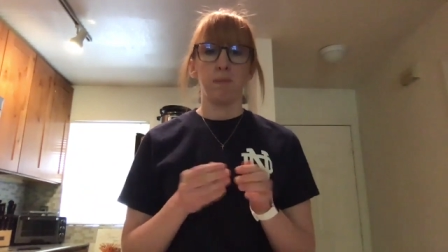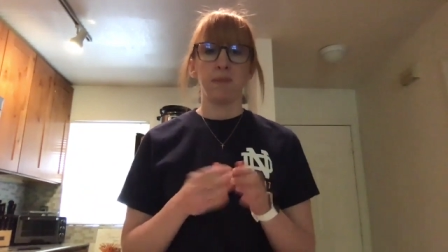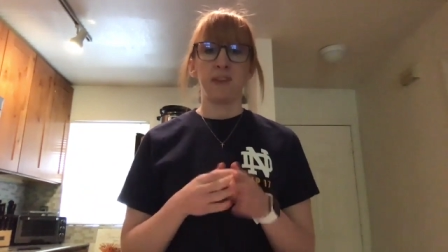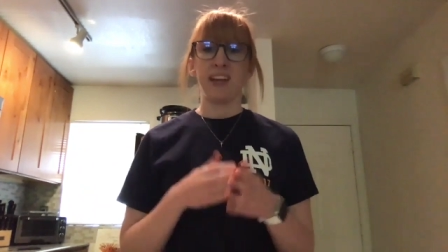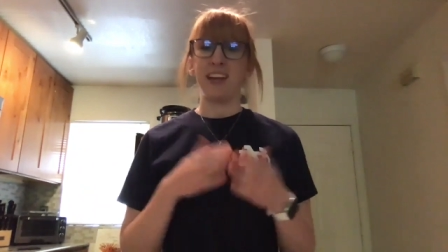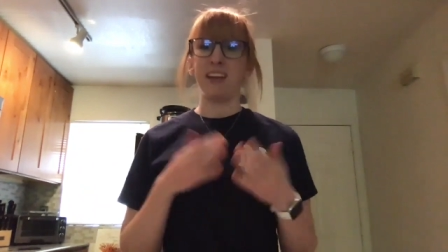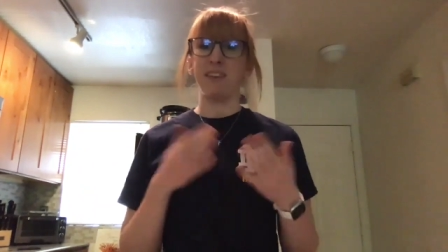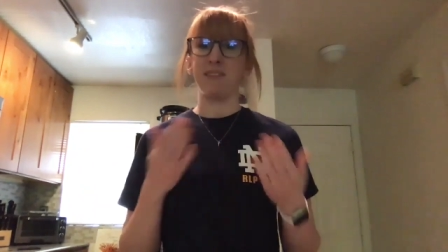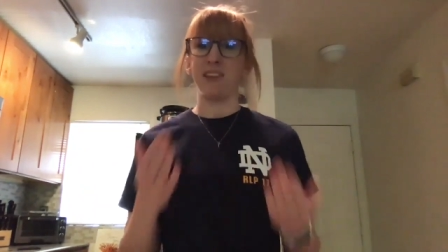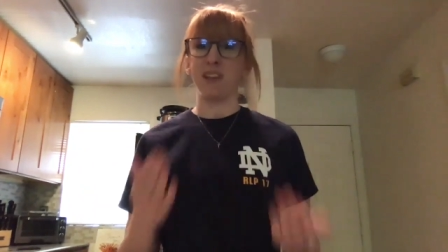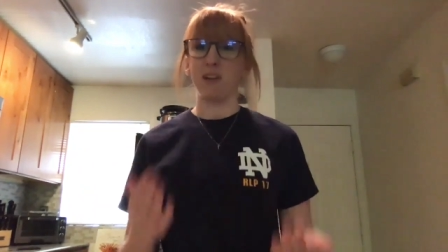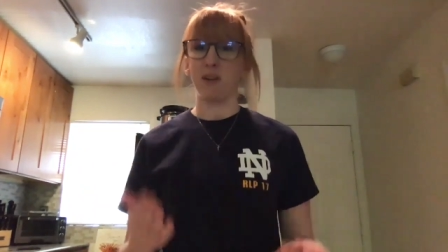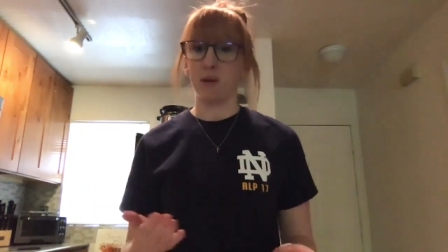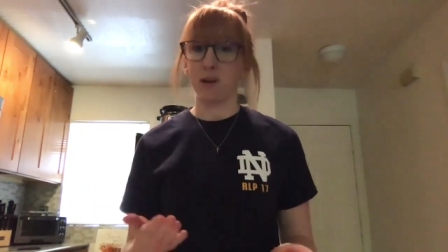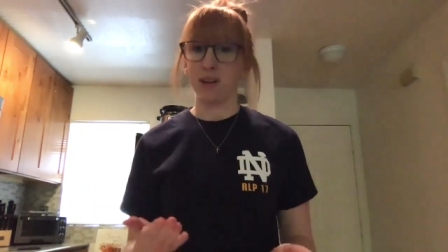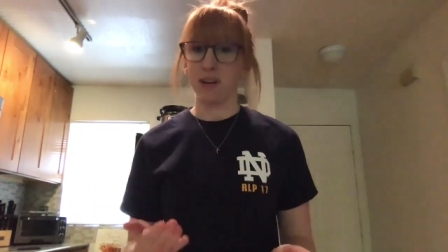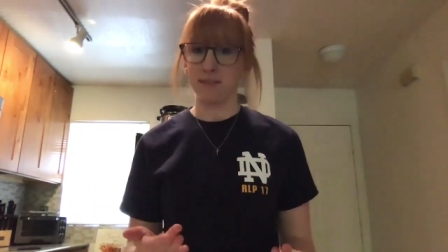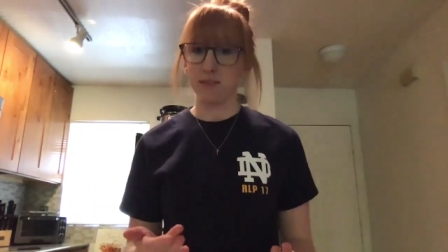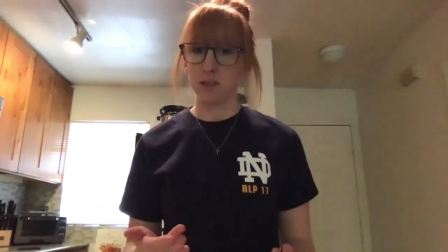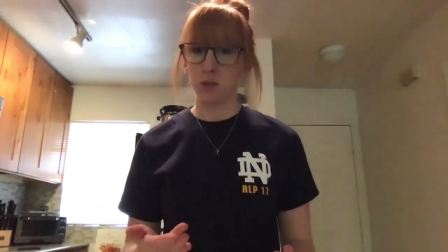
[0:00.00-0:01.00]
if they don't
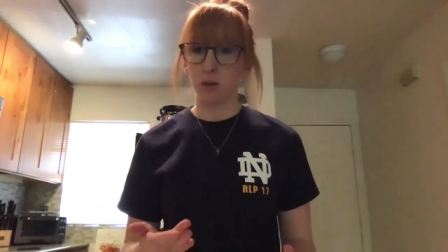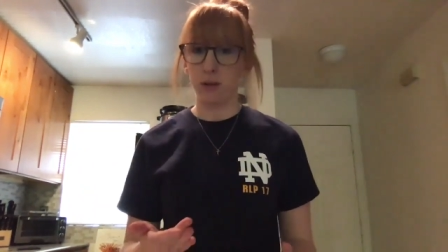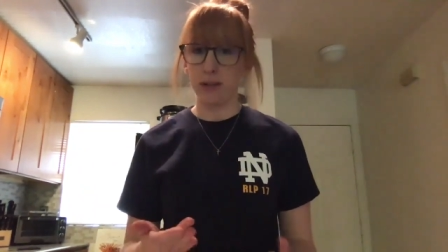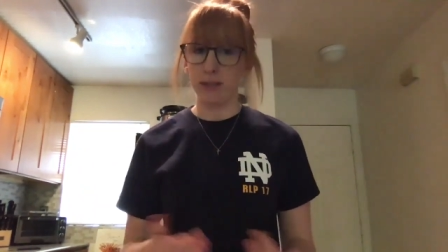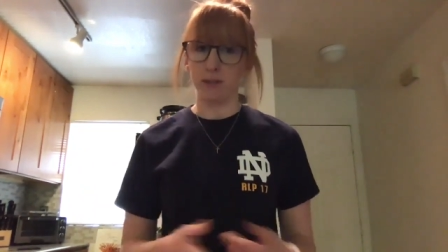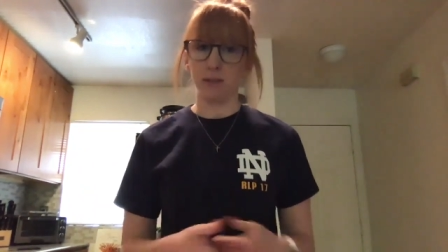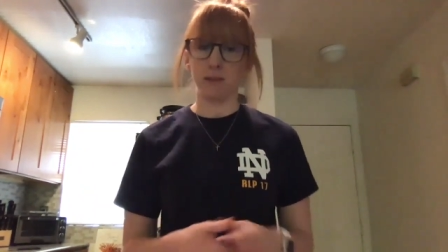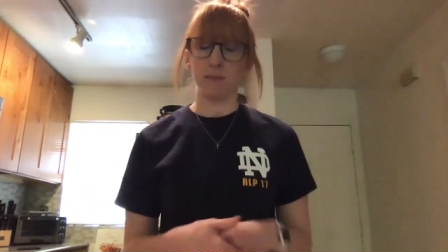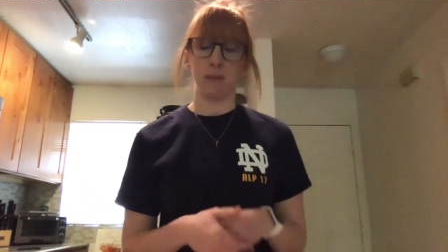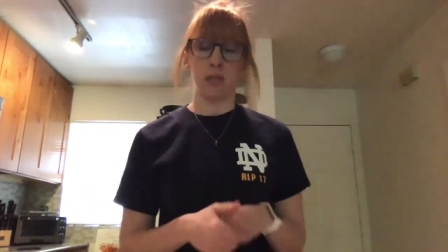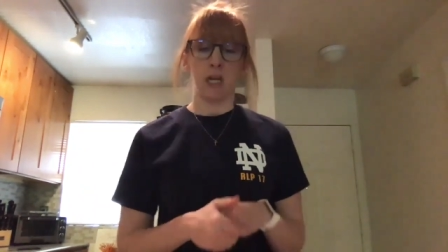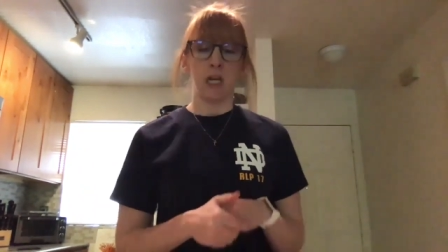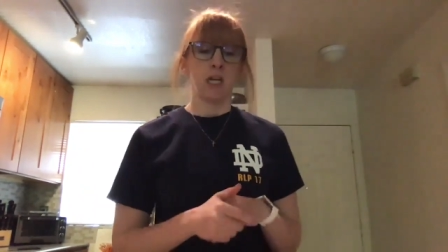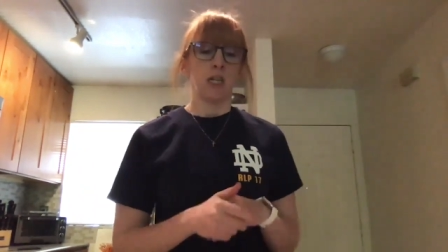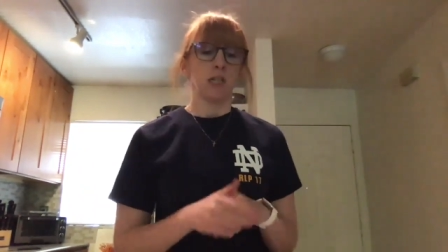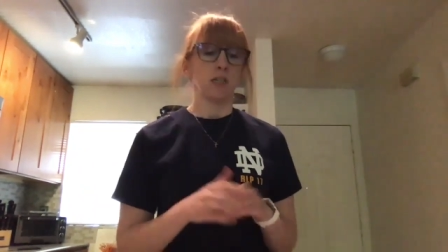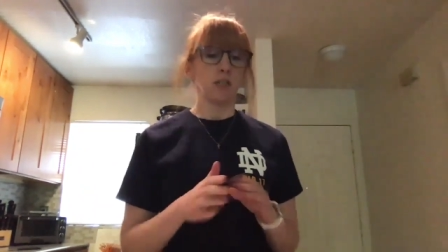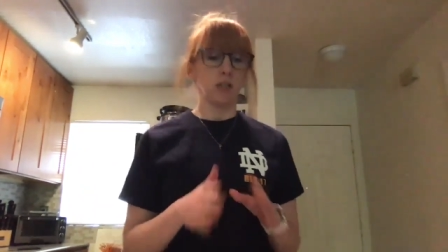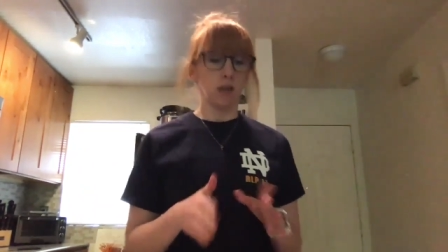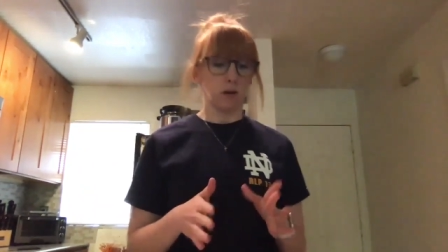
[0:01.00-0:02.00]
have soil.
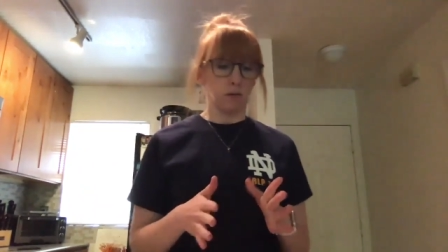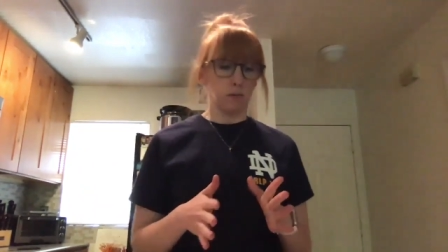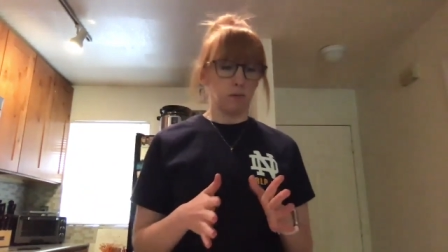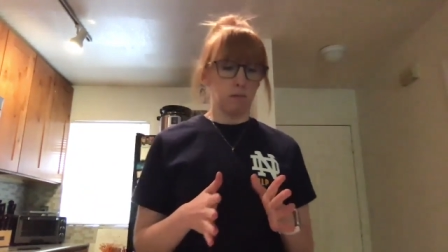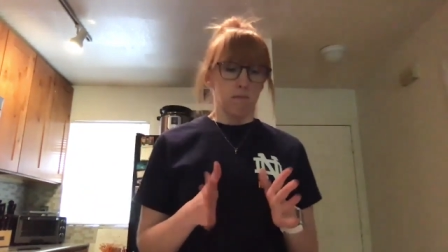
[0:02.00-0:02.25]
So